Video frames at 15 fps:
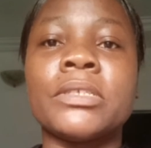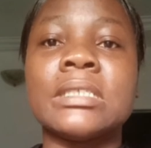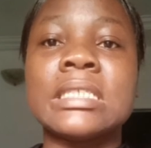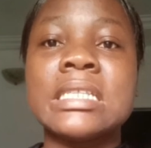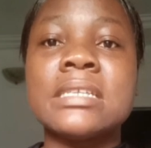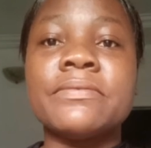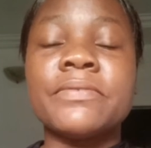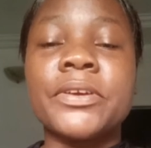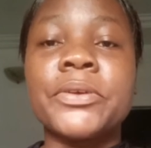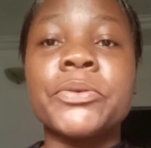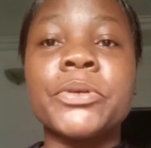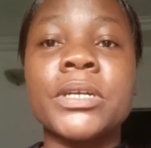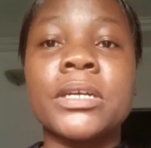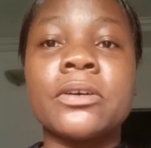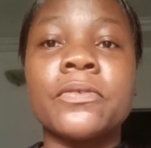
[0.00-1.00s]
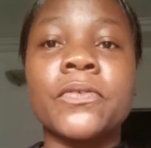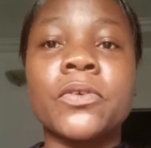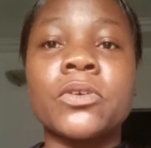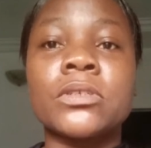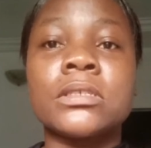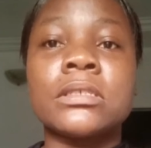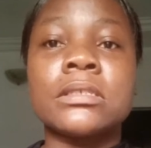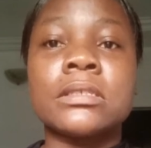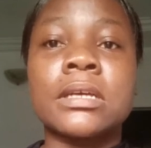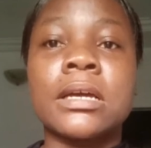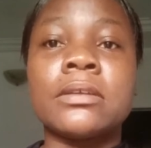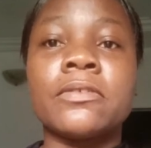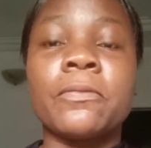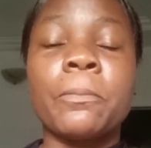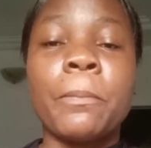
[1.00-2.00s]
sleeve area, of course, is
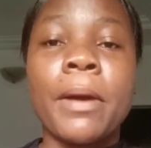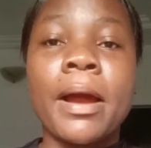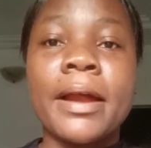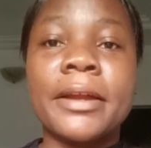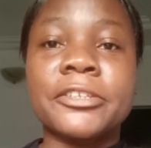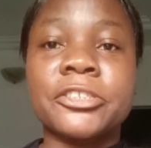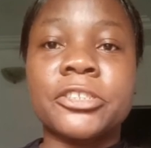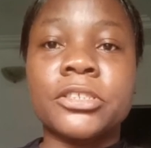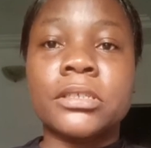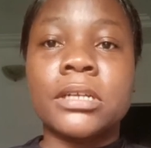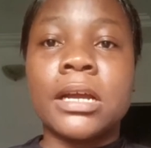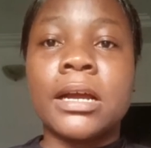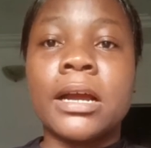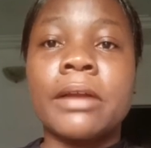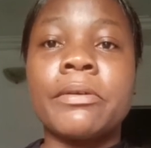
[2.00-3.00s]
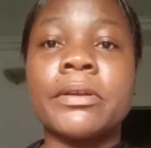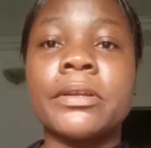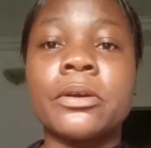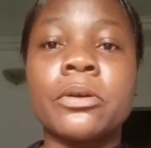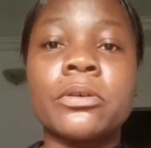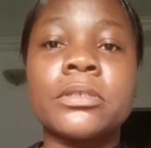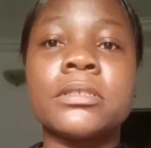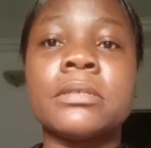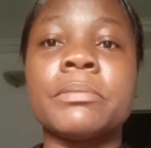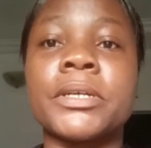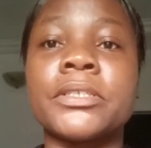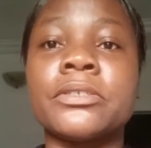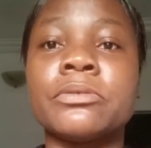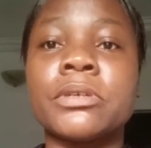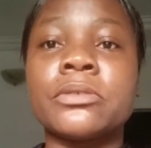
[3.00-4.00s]
kind of patch Ankara. They cut the
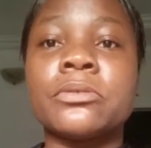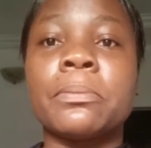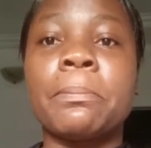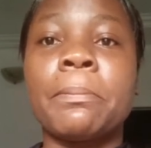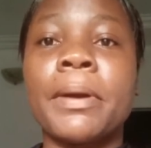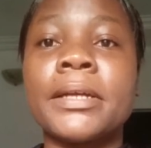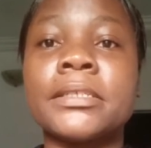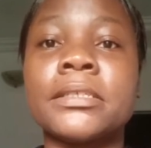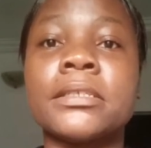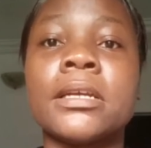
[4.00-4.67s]
material to patch